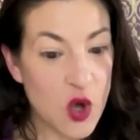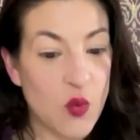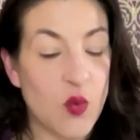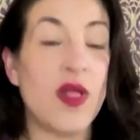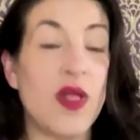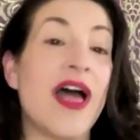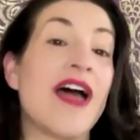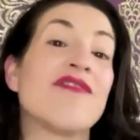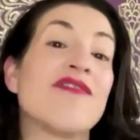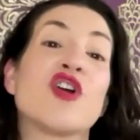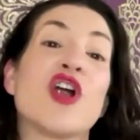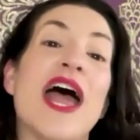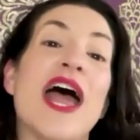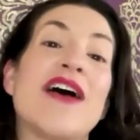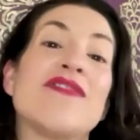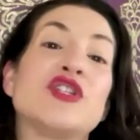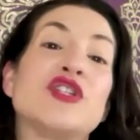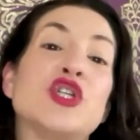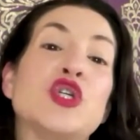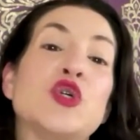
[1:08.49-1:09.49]
will ever
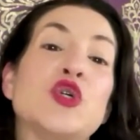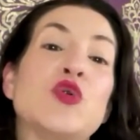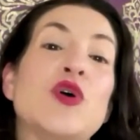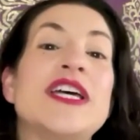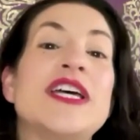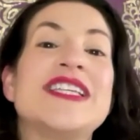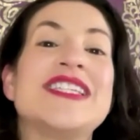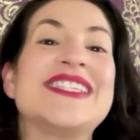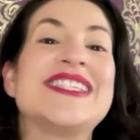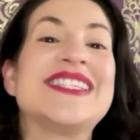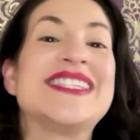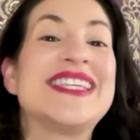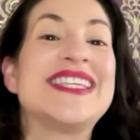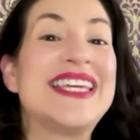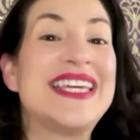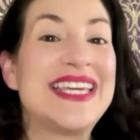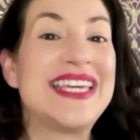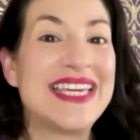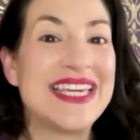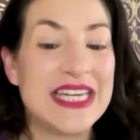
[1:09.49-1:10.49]
have to
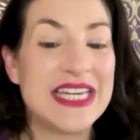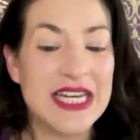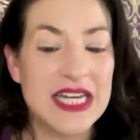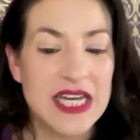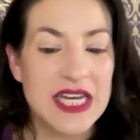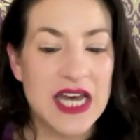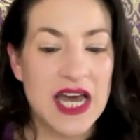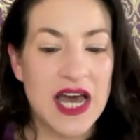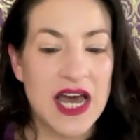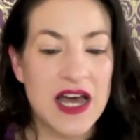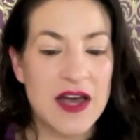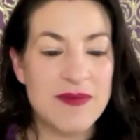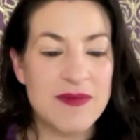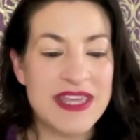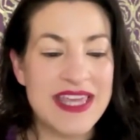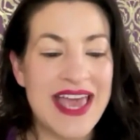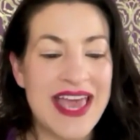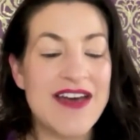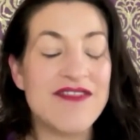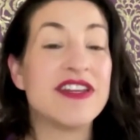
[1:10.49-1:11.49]
see
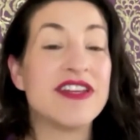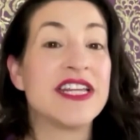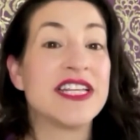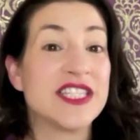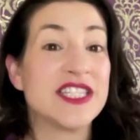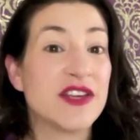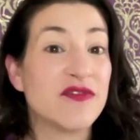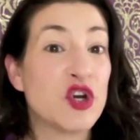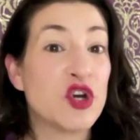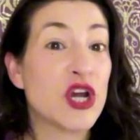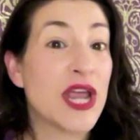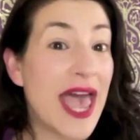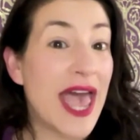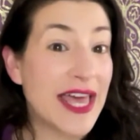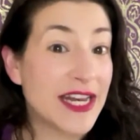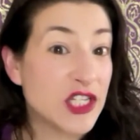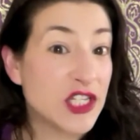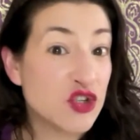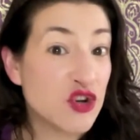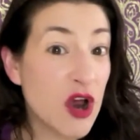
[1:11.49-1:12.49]
the evidence of your
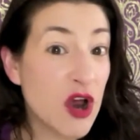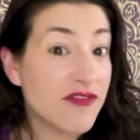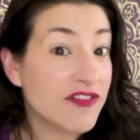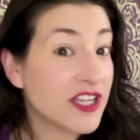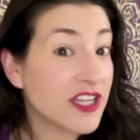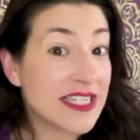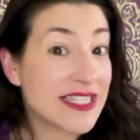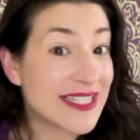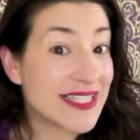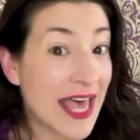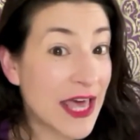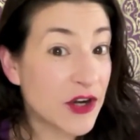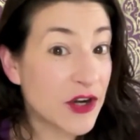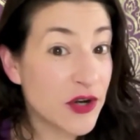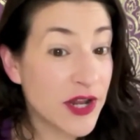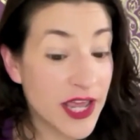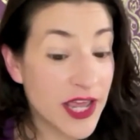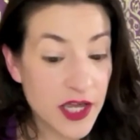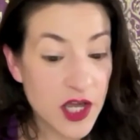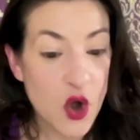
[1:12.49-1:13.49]
catastrophic
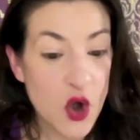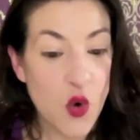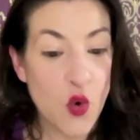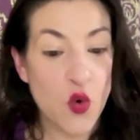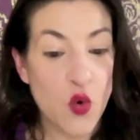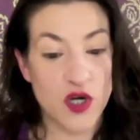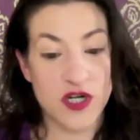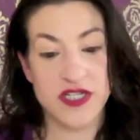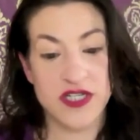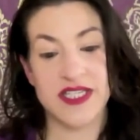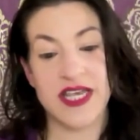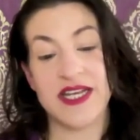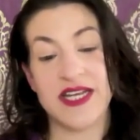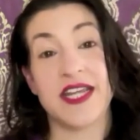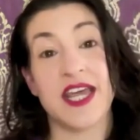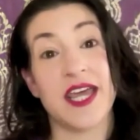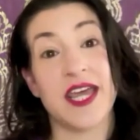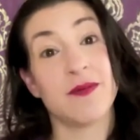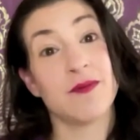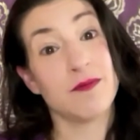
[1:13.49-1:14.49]
Saturday or
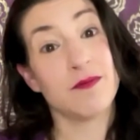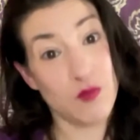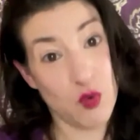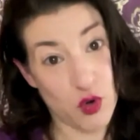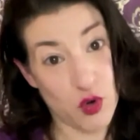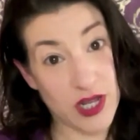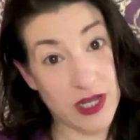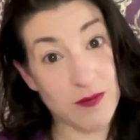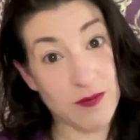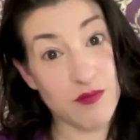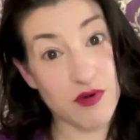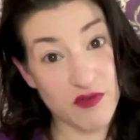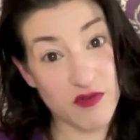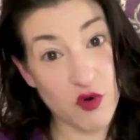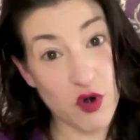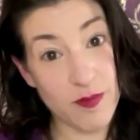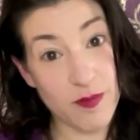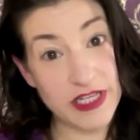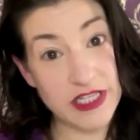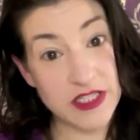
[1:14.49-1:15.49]
Sunday morning
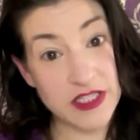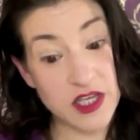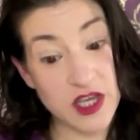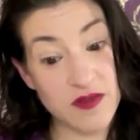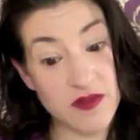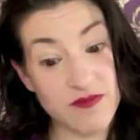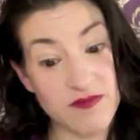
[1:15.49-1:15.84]
performance?